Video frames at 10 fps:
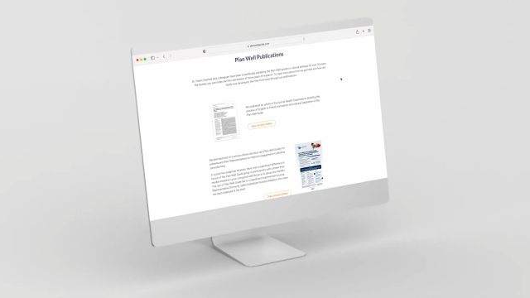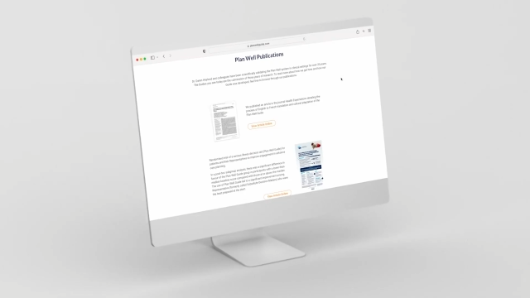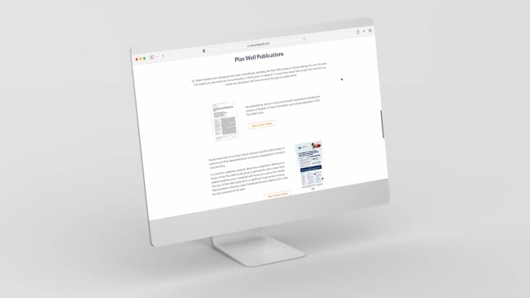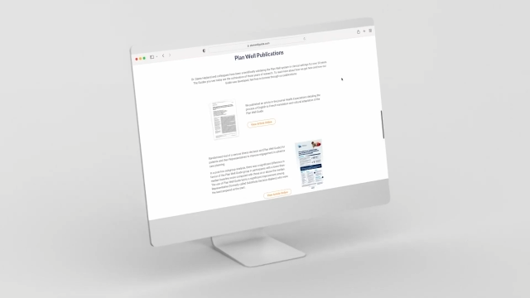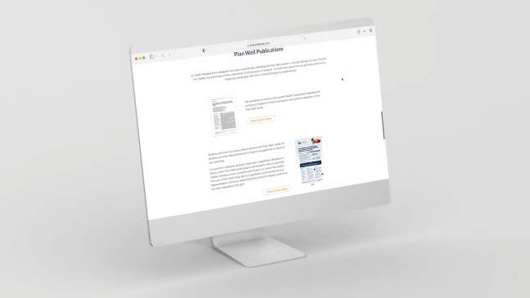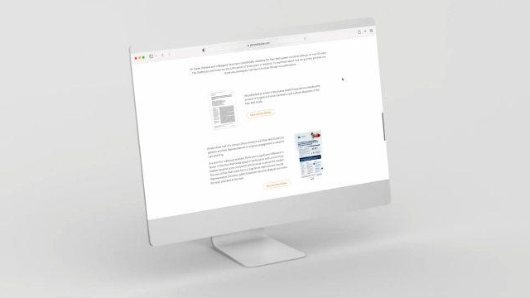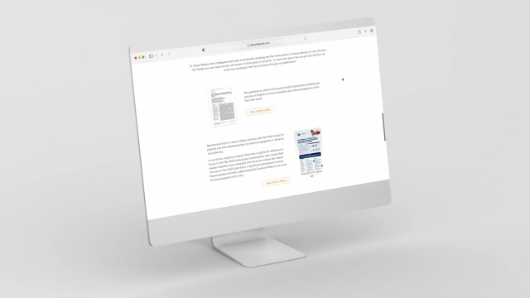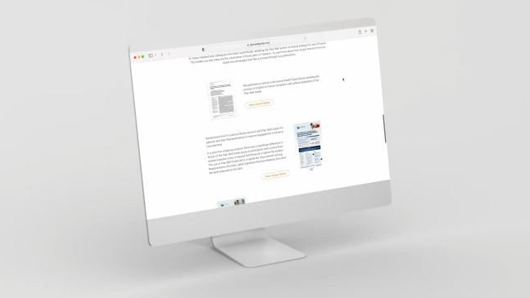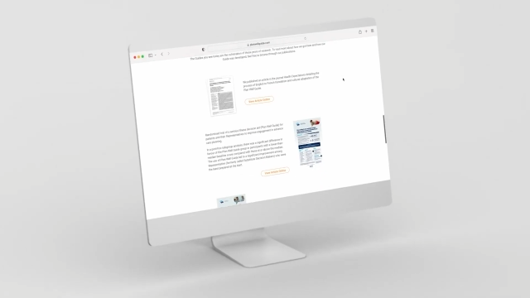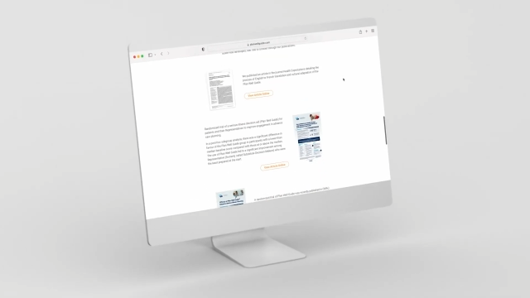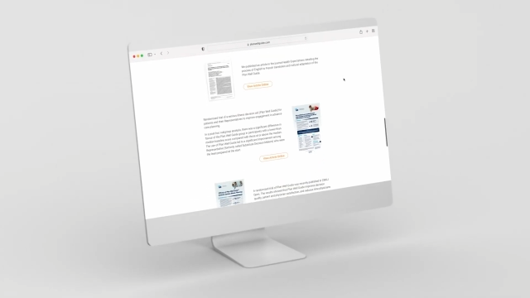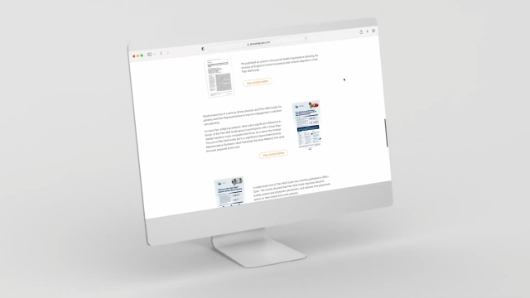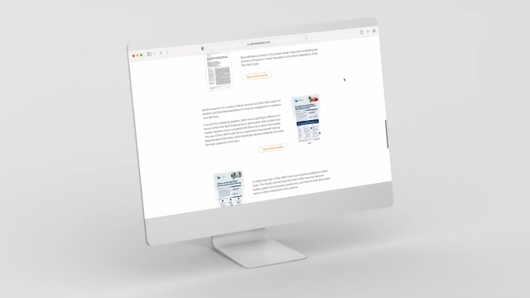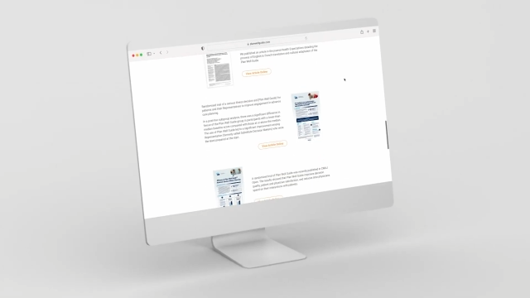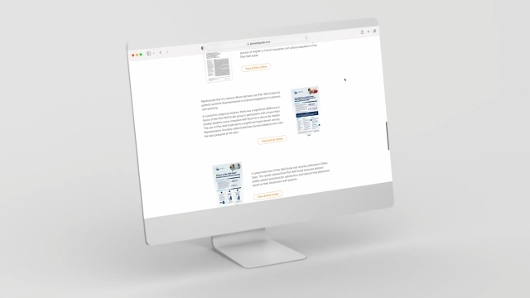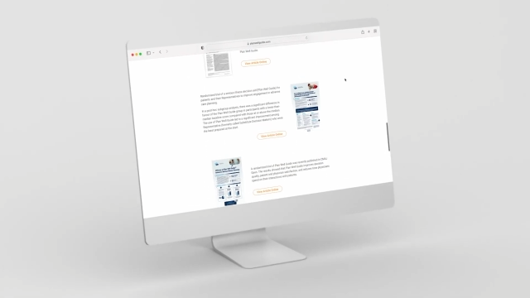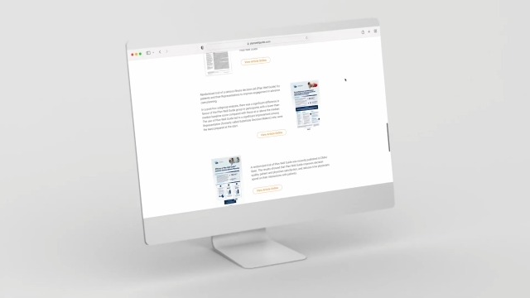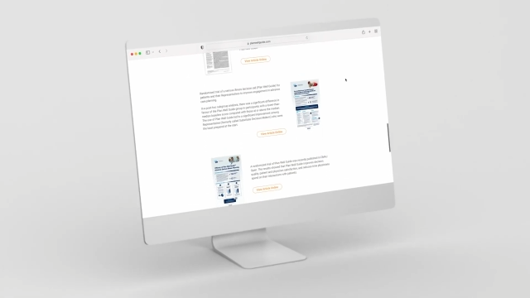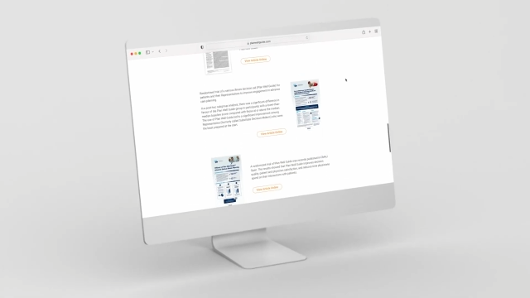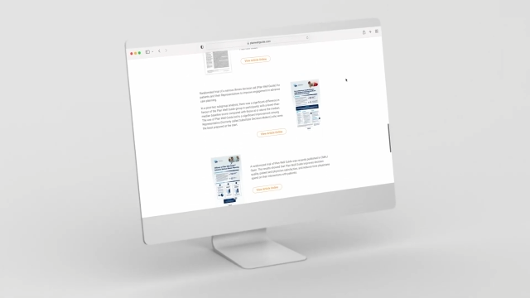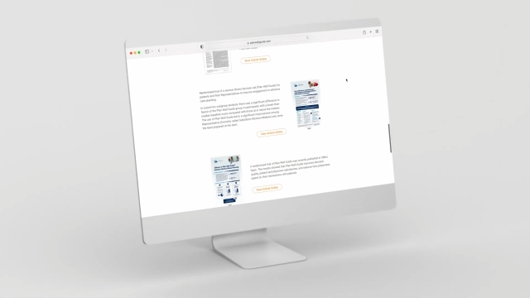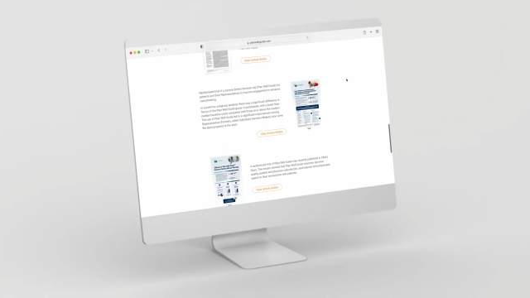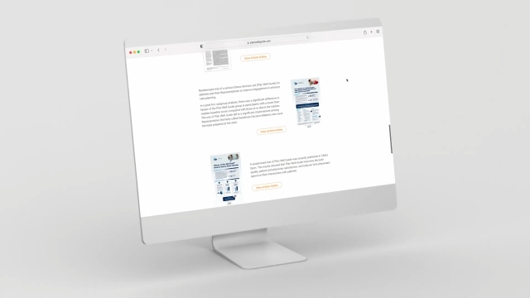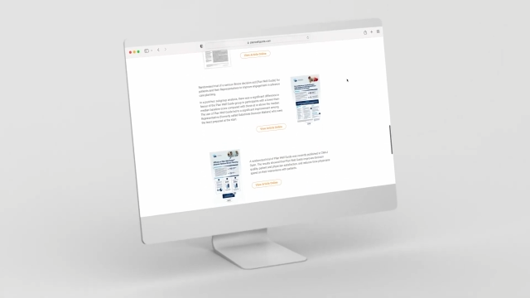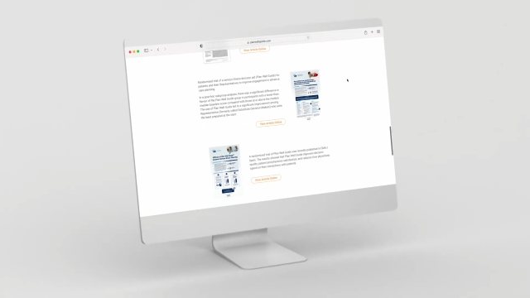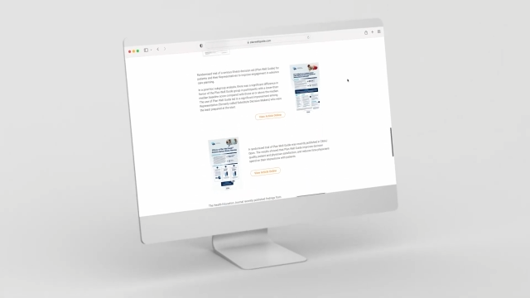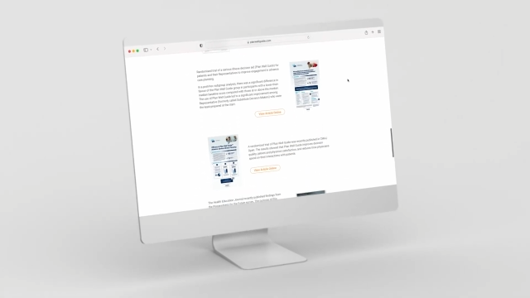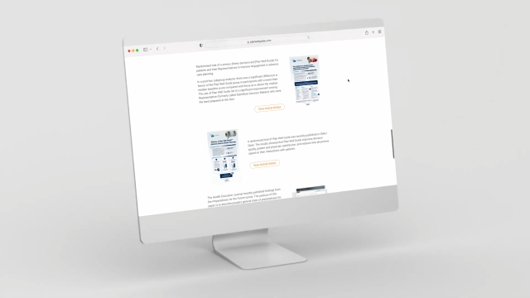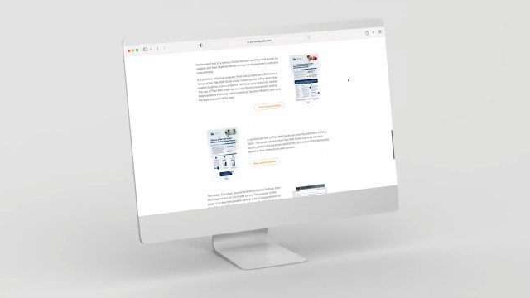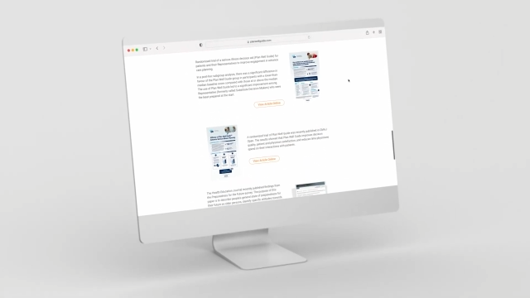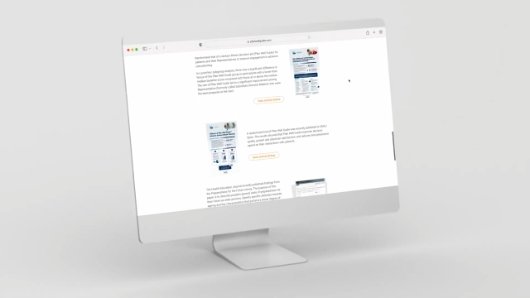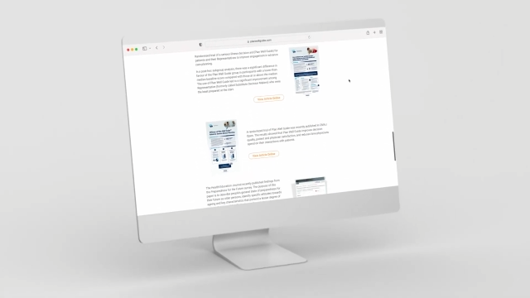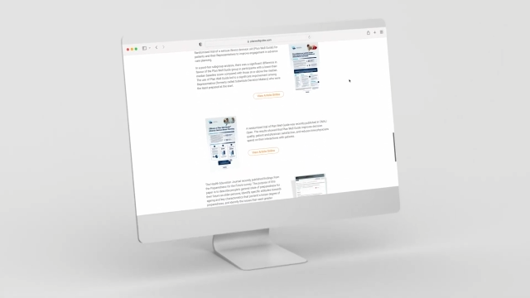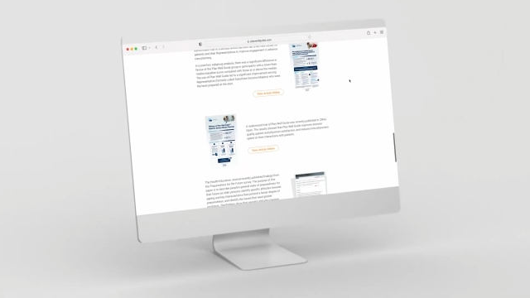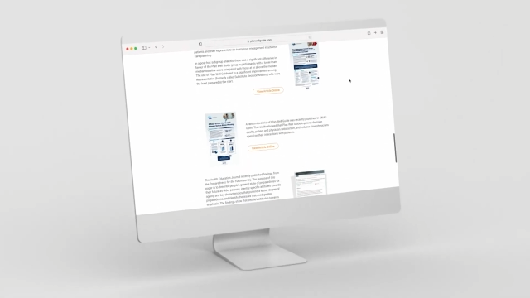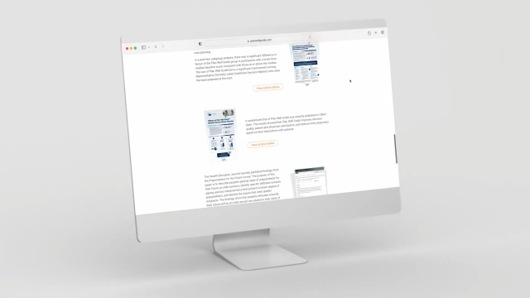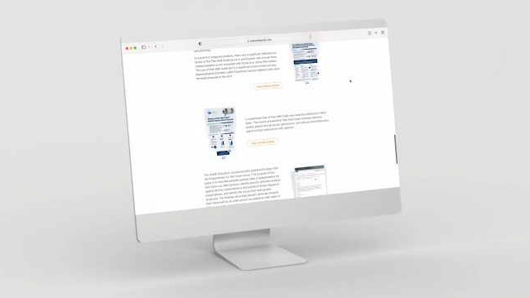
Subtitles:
(no speaker visible)